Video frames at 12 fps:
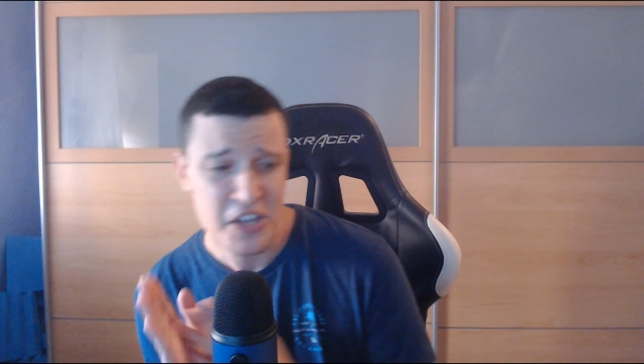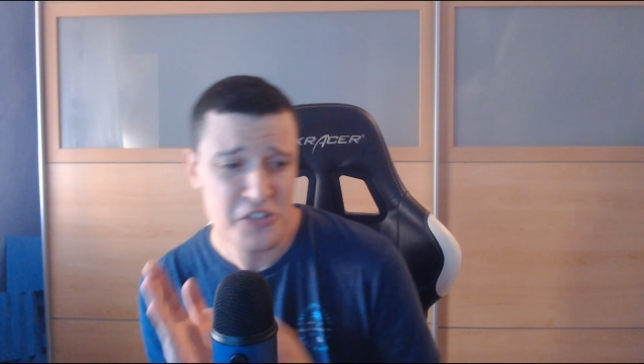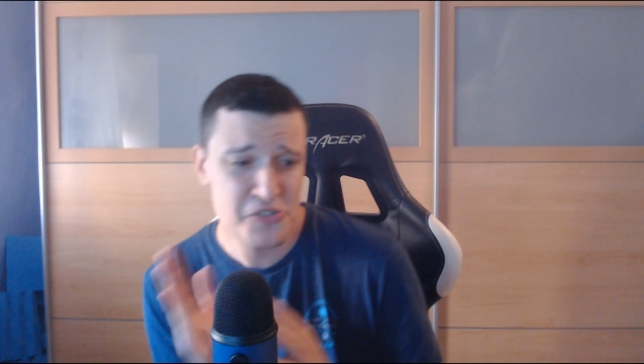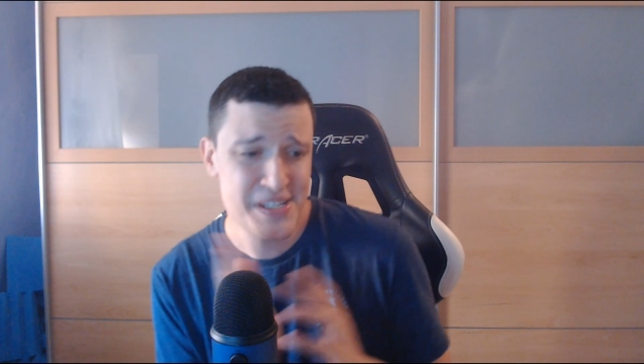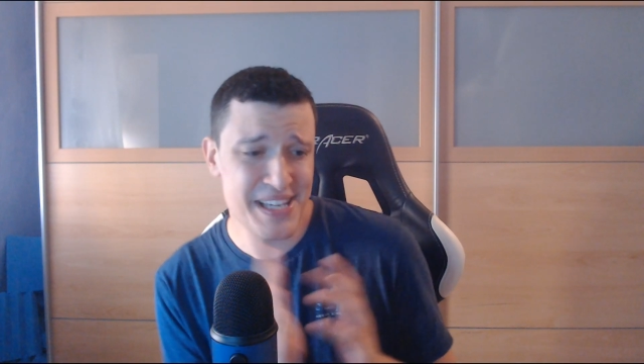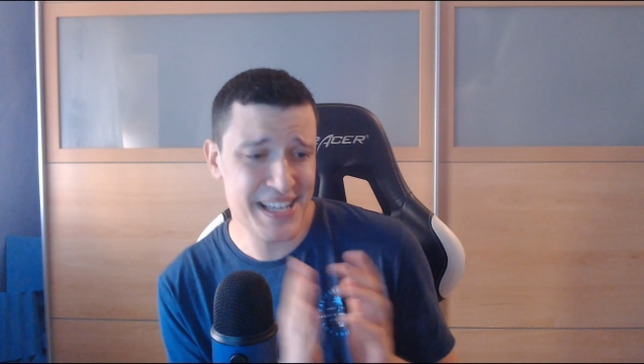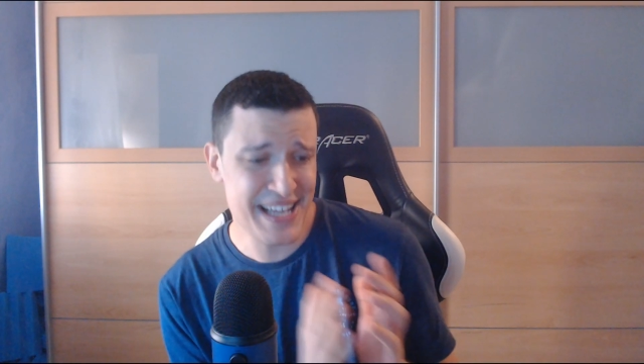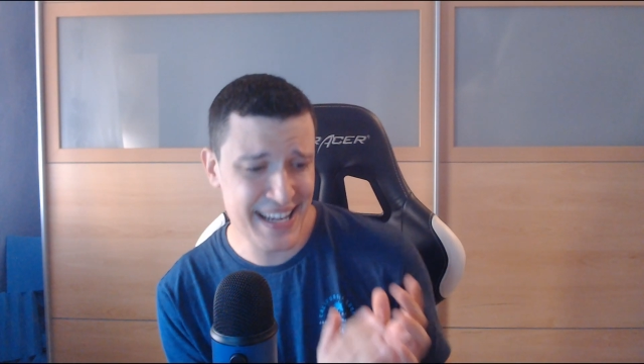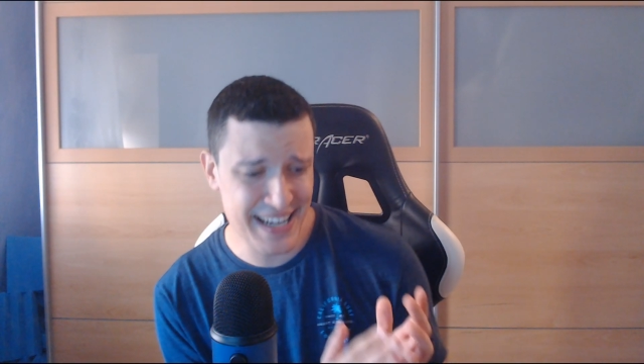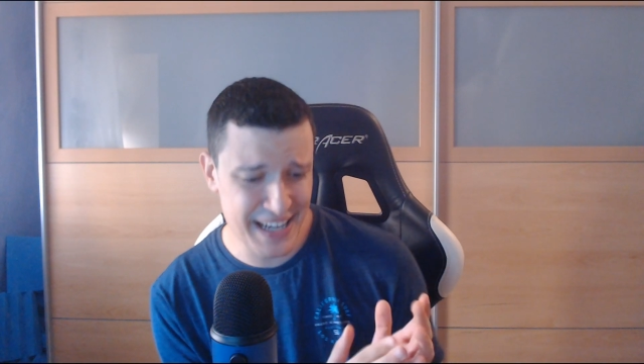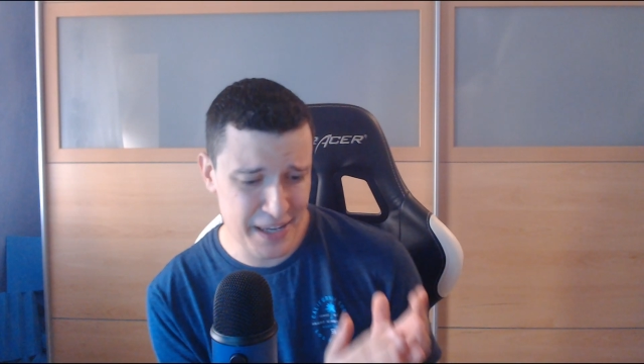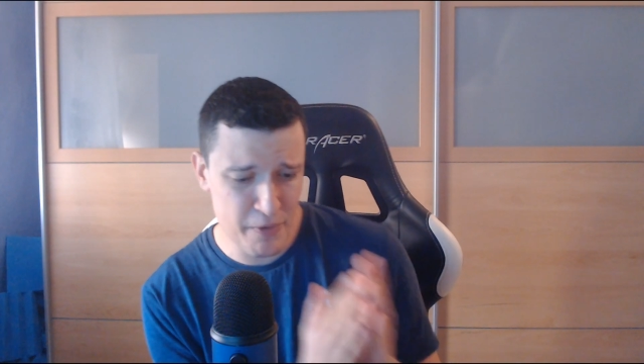So you can kind
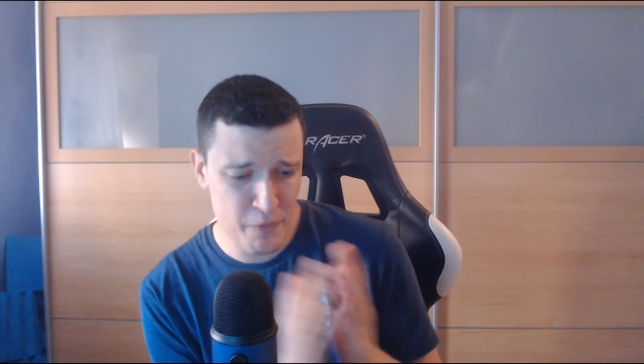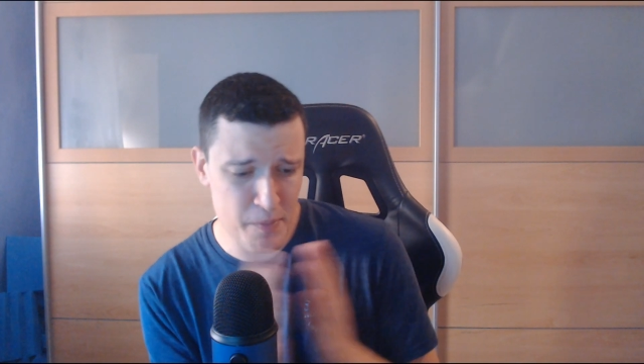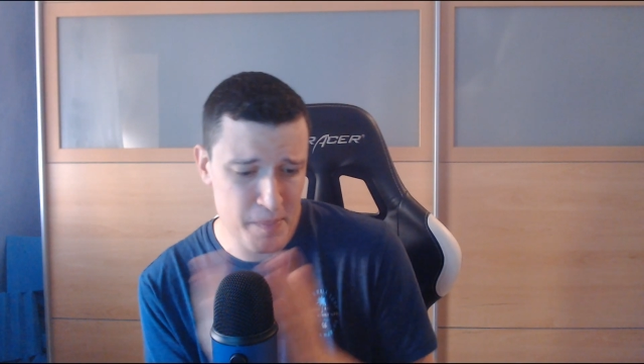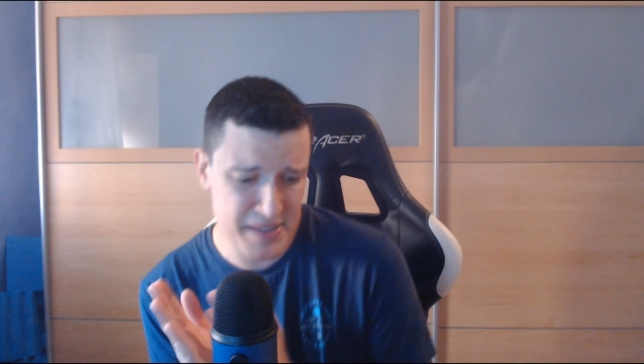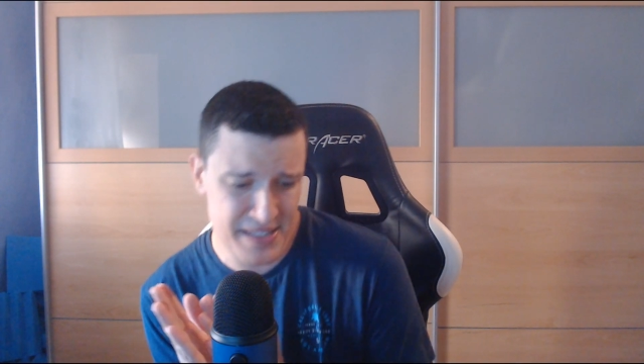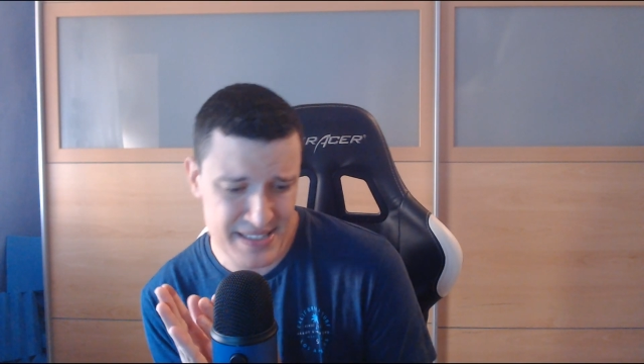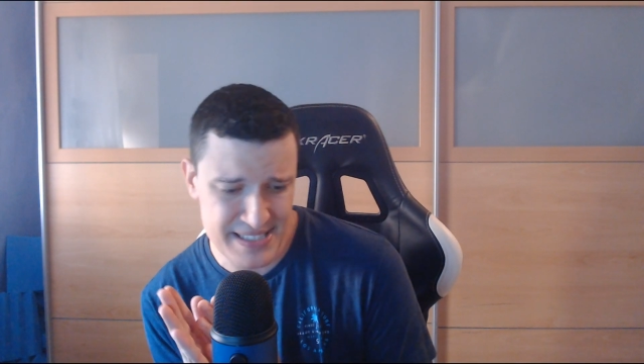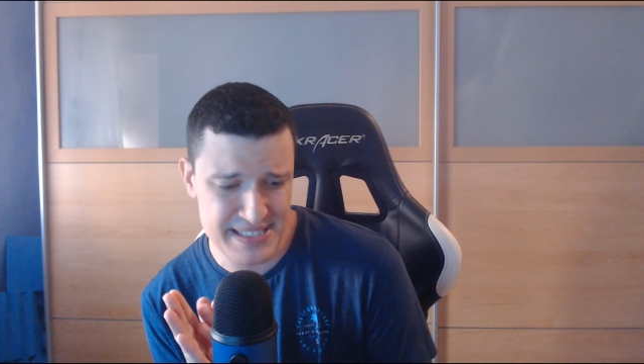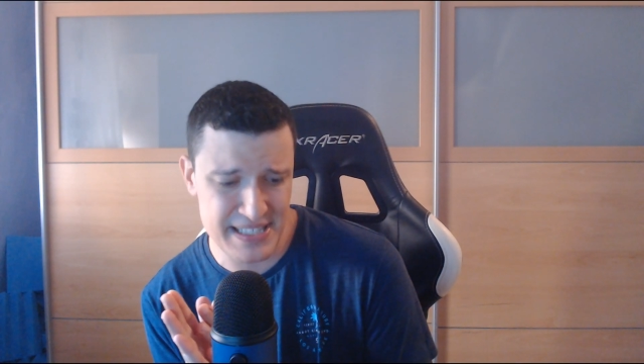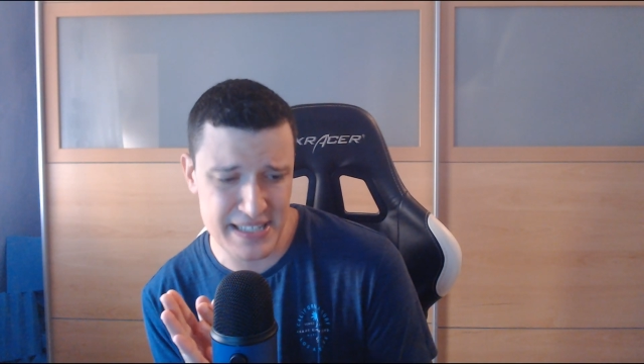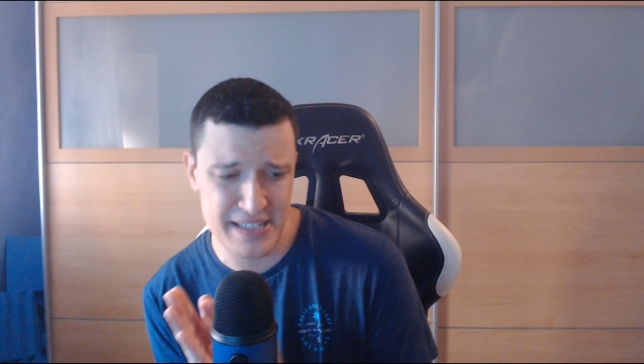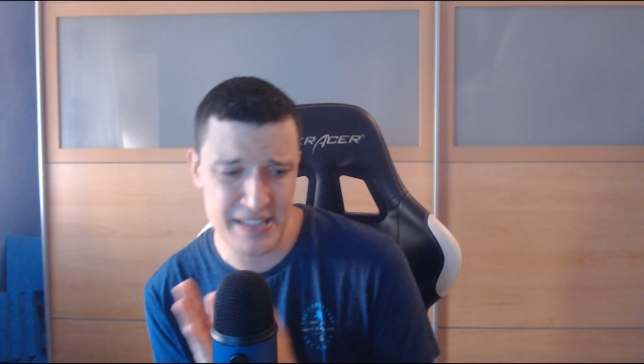of like move him a bit to the
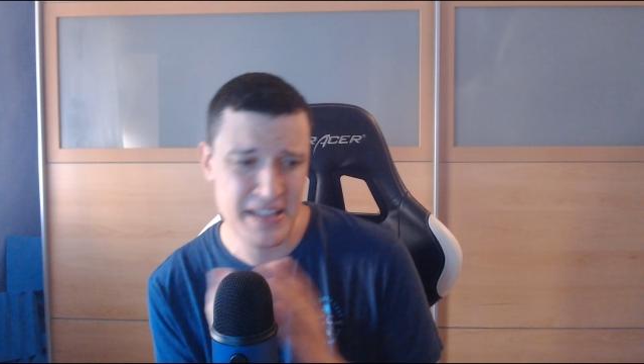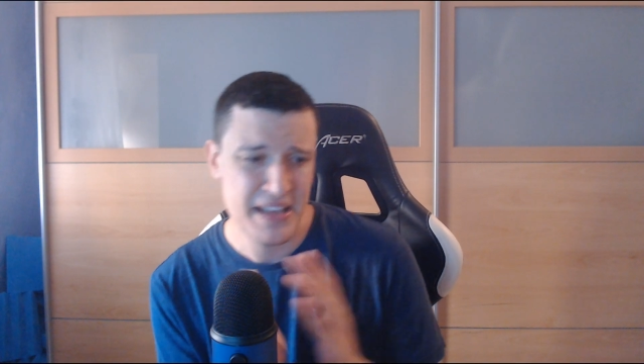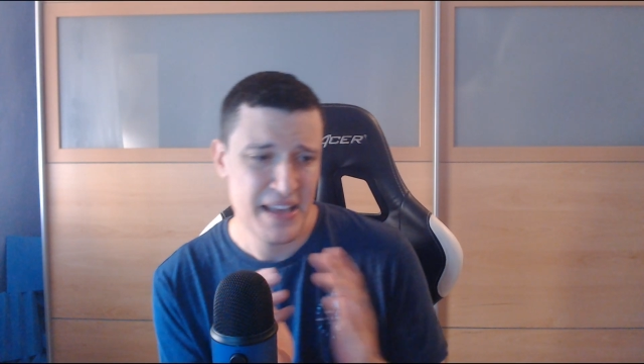side